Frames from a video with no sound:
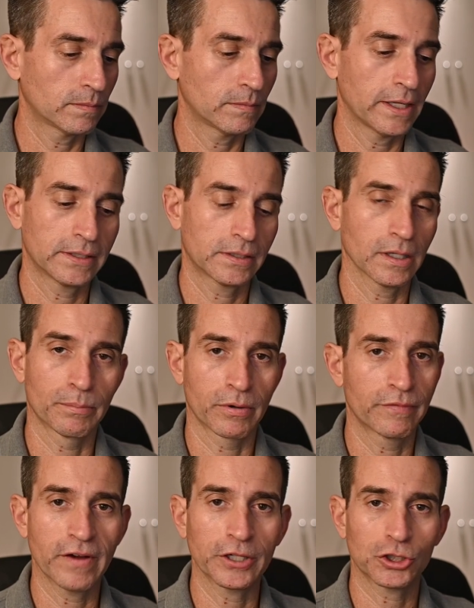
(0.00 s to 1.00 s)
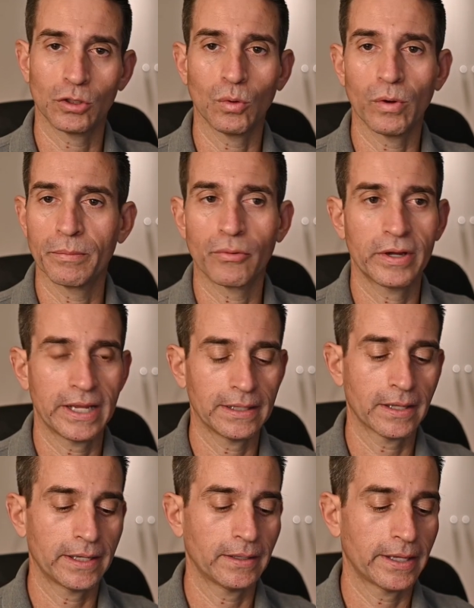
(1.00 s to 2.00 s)
It's a professional 1.8
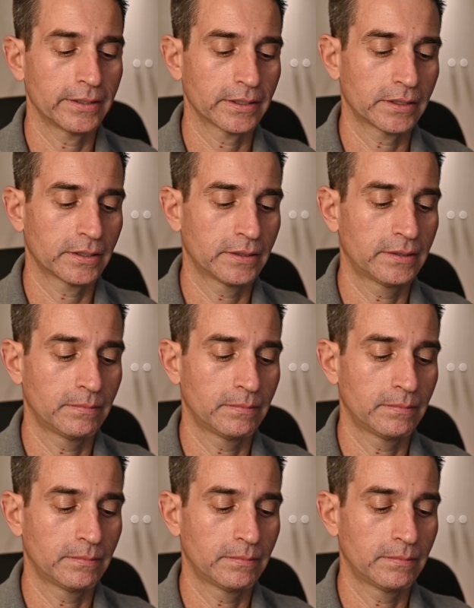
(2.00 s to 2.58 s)
line lens. It's